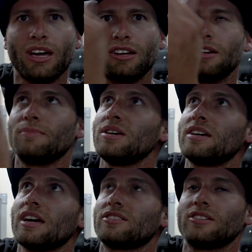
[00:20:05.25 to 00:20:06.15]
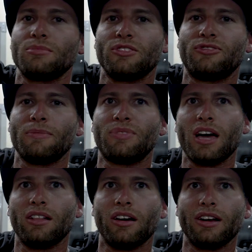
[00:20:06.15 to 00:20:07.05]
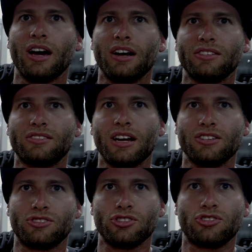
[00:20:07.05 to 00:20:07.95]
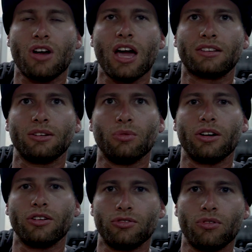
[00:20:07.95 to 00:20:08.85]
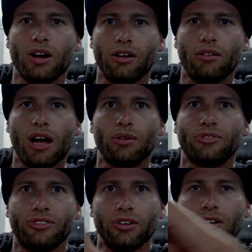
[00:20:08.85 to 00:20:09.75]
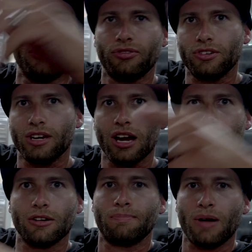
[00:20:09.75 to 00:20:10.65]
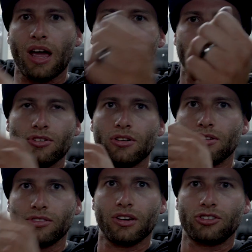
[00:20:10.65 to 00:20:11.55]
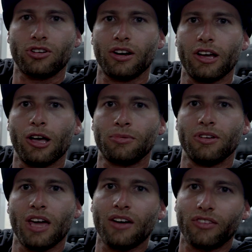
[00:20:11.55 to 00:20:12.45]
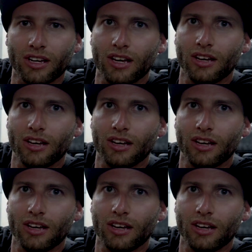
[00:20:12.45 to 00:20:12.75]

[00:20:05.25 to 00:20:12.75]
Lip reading: and to peek at something, you flip that light on. It's not as distracting while you're running around still. If you got your passengers like trying to help you navigate.